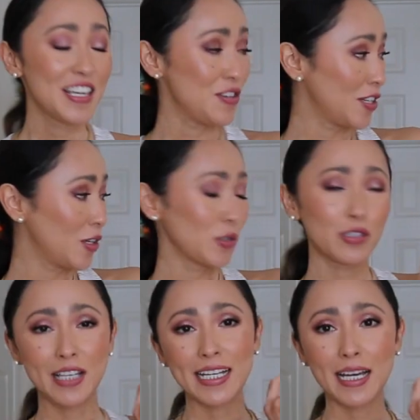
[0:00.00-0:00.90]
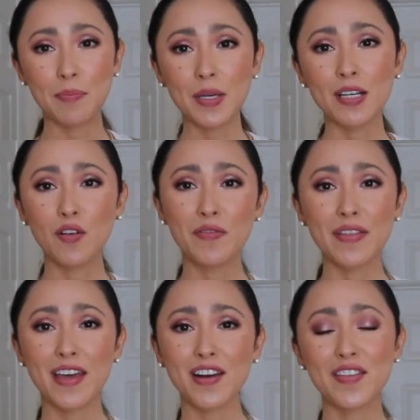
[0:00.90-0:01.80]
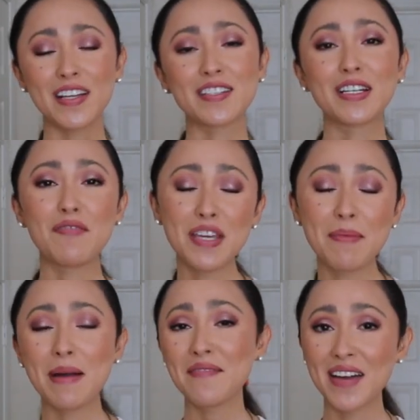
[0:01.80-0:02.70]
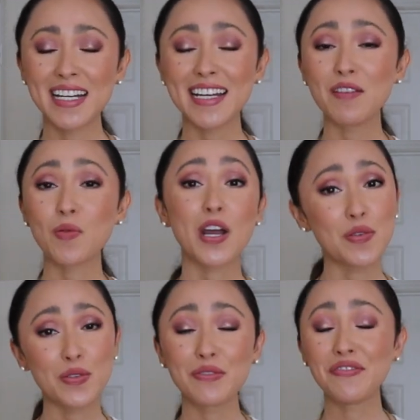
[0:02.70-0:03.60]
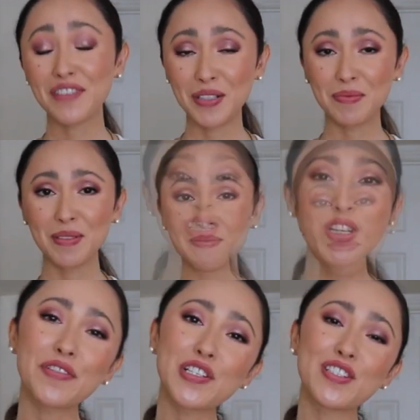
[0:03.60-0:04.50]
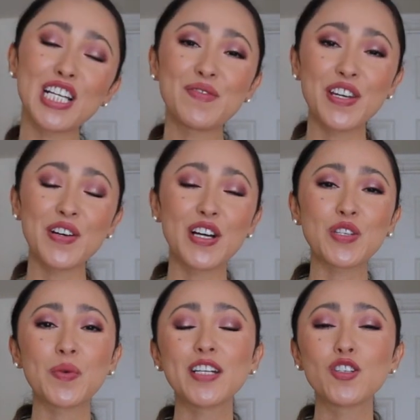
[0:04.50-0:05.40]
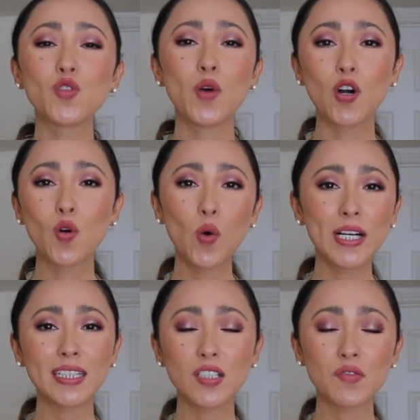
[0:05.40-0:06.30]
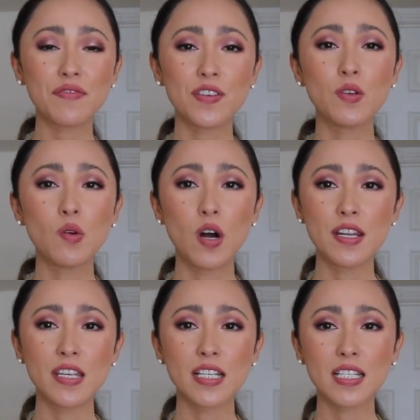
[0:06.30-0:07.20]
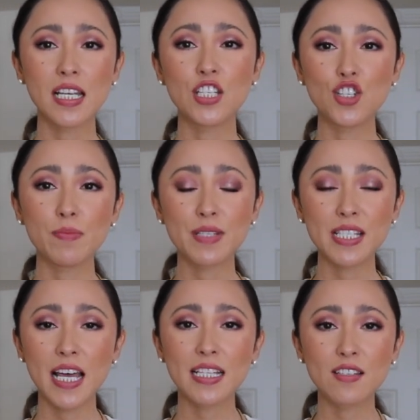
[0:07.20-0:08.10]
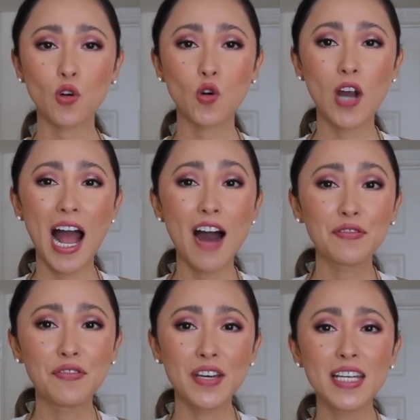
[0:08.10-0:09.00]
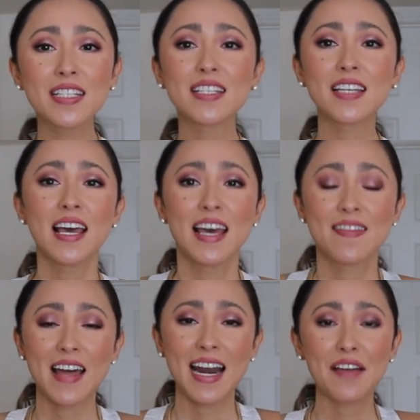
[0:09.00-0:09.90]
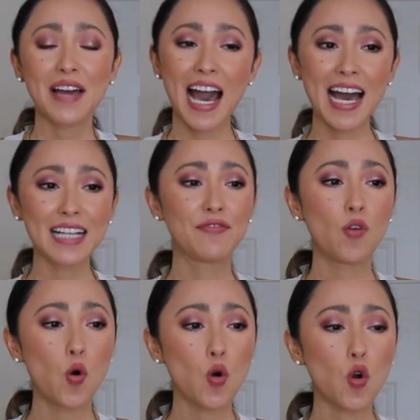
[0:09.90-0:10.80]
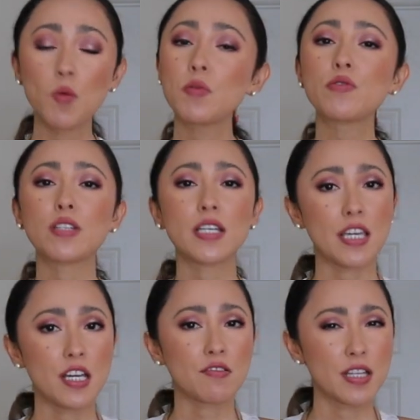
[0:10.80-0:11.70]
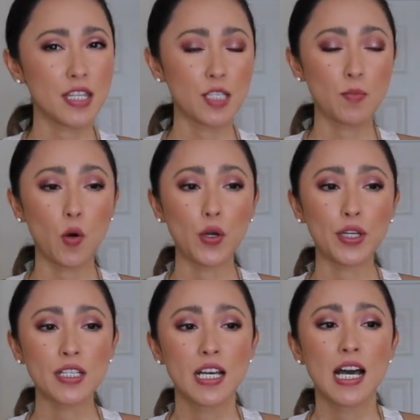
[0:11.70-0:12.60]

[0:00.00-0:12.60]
You can also take a peek over there. That's gonna be my vanity where I usually film. So for today's video, I just wanted to do a quick little review on this gym sets or outfits that I've had for almost a year at this point.